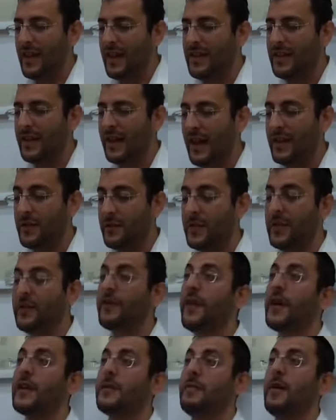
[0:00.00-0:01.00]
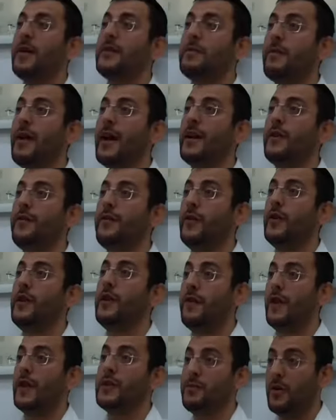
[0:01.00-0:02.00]
in the case where the first person made a fully
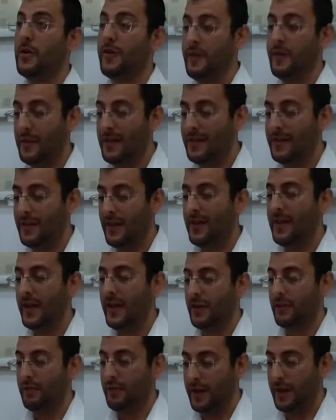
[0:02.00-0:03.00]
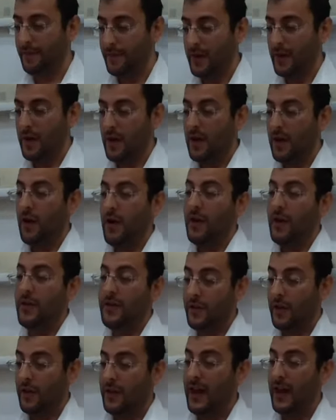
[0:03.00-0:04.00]
fledged bor for me, so then they agree.
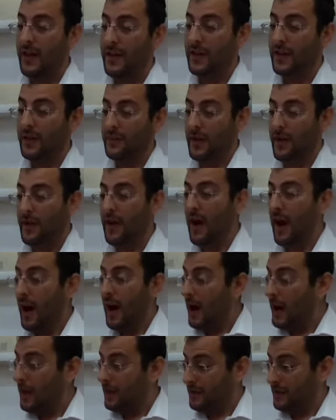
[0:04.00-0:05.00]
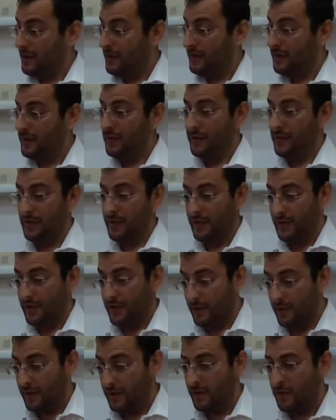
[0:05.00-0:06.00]
So on that, the Gemara asks, we'll just
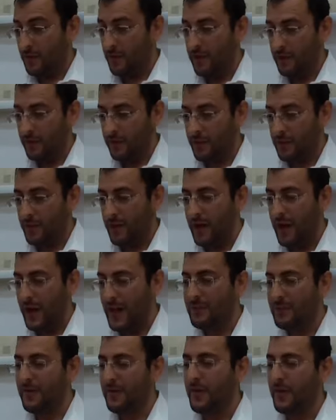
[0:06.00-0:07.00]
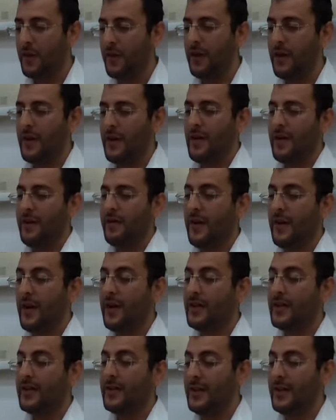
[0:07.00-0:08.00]
see two more lines before,
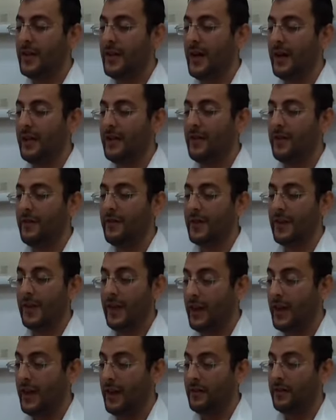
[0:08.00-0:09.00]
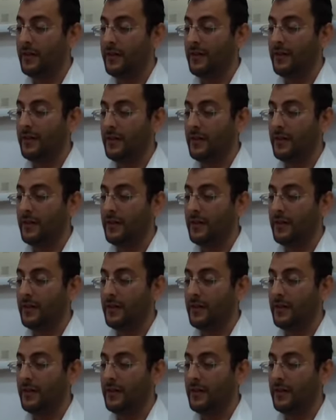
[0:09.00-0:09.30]
v'ha the v'kiyed,